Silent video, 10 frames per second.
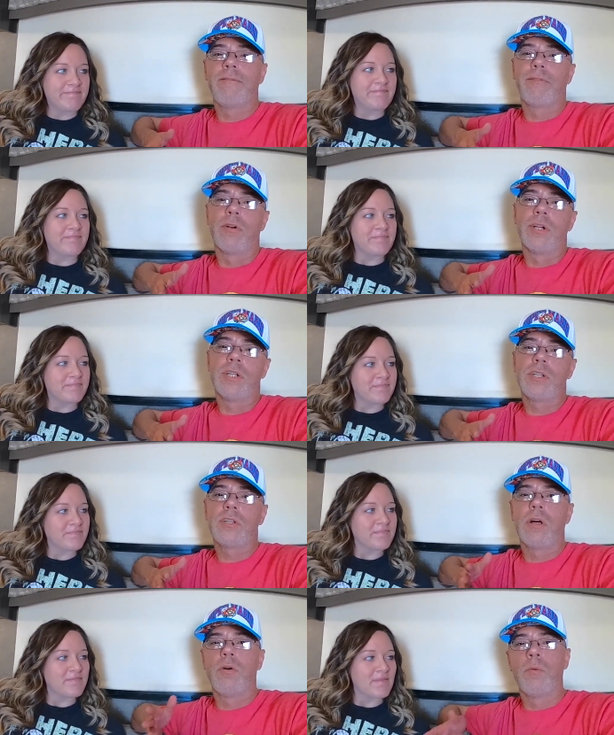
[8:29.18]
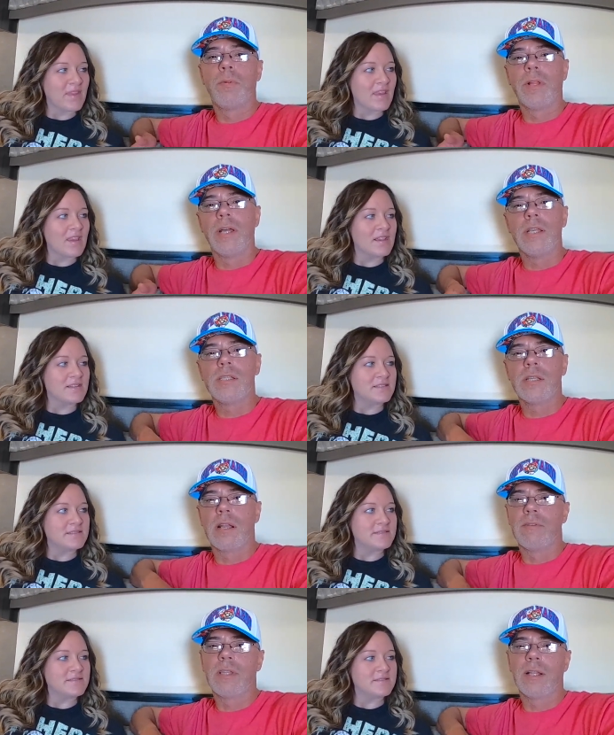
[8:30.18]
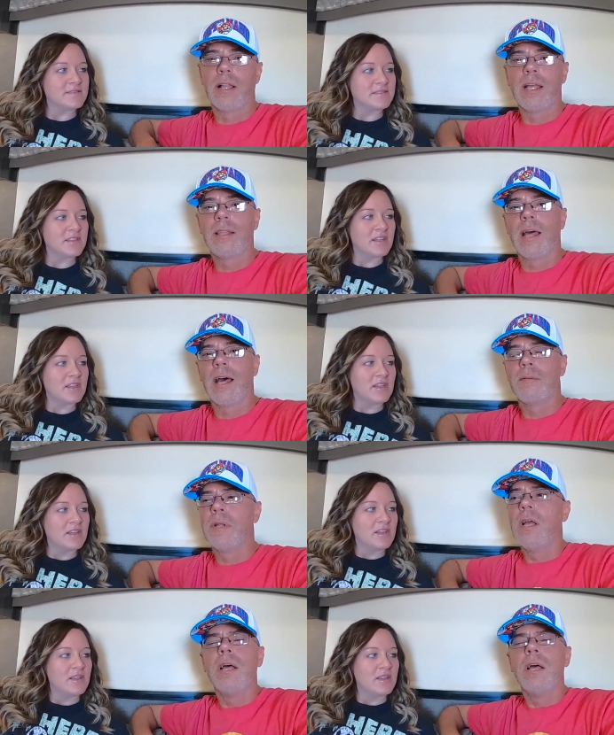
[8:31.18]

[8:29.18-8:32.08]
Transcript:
Speaker 1: furnish the whole place and everything like that,